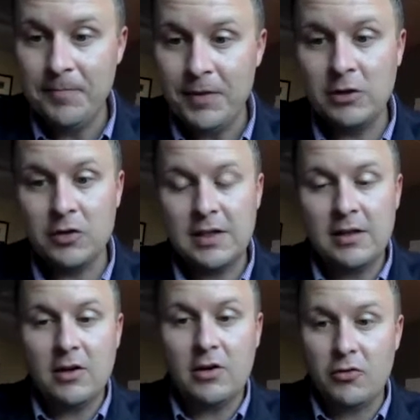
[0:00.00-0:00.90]
And you'll see that
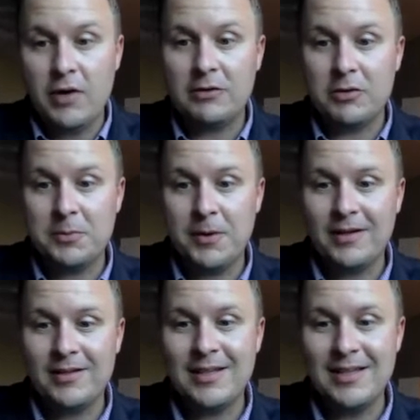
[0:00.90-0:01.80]
our correct
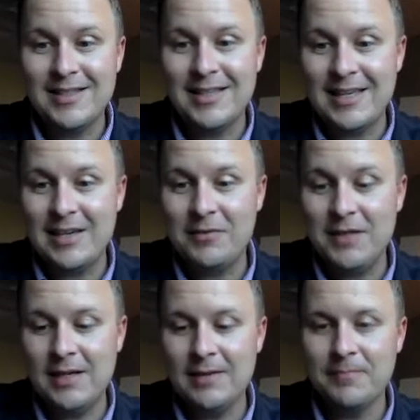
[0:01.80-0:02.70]
response is the key of
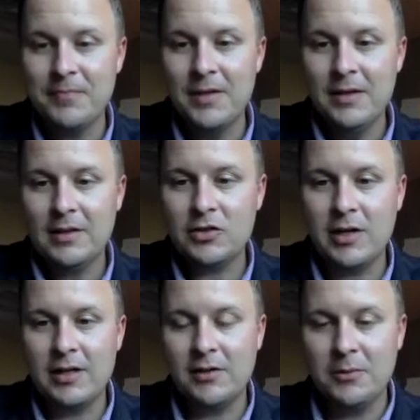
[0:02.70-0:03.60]
D. Let's try
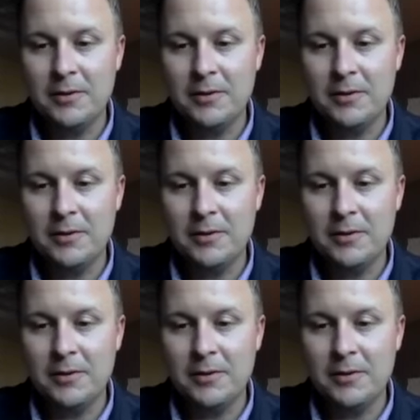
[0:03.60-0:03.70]
another one.